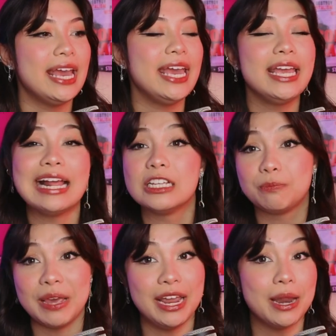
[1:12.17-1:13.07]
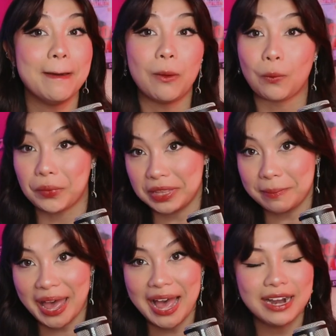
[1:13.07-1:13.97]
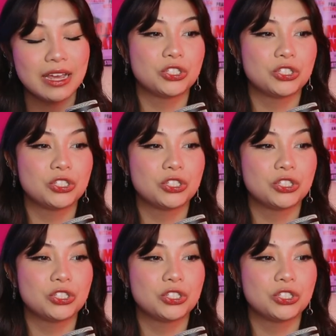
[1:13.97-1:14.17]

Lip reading: it has been really bad.